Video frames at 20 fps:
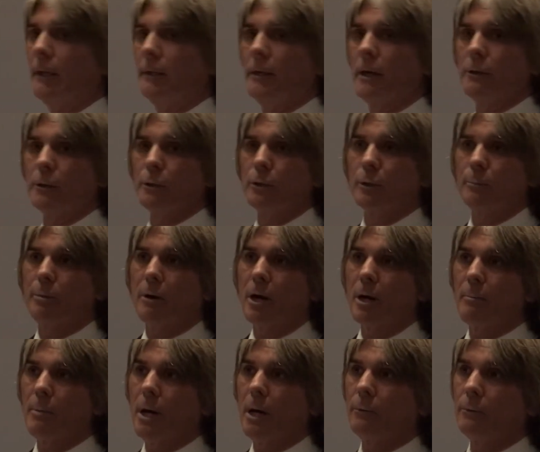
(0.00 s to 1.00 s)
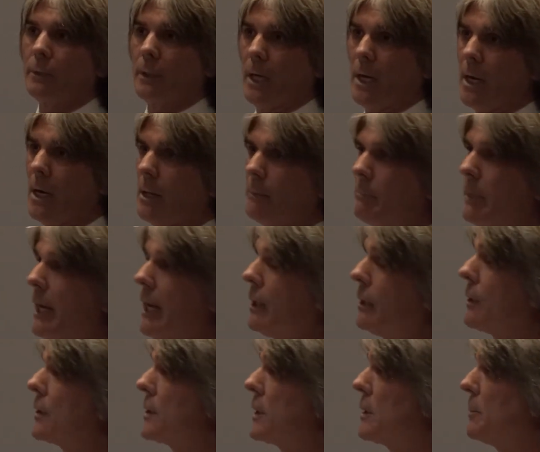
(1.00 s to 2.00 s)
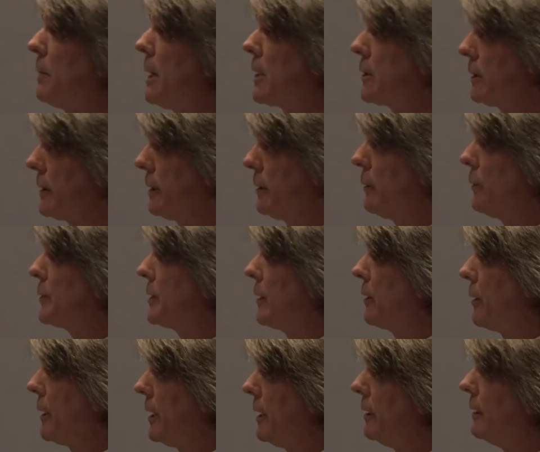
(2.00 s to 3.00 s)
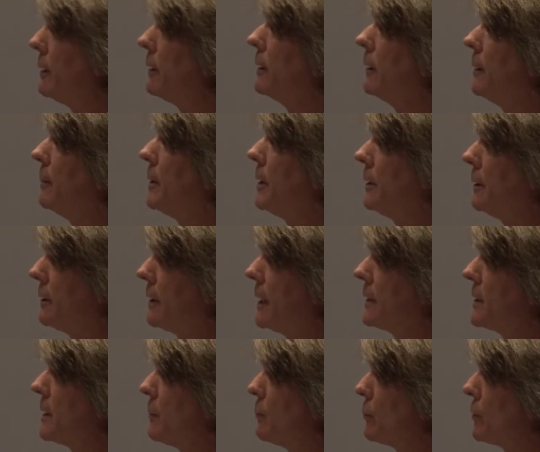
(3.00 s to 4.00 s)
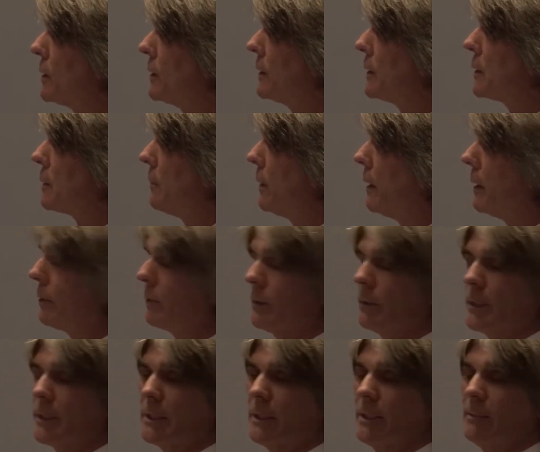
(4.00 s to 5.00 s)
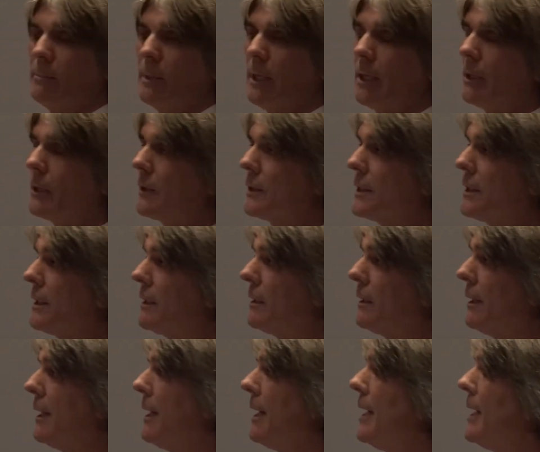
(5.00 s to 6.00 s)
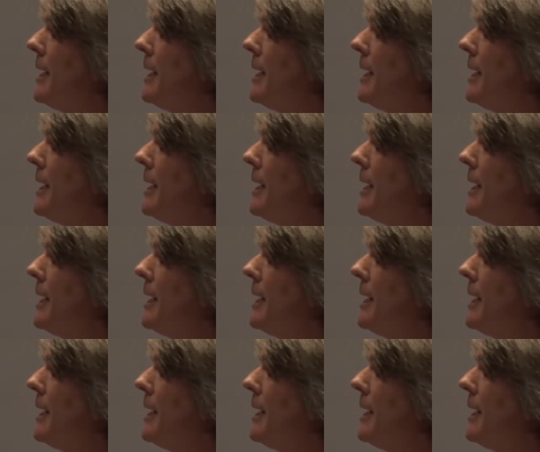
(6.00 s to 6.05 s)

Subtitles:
The other good part about bankers, especially those that are here, you got some really smart real estate bankers here,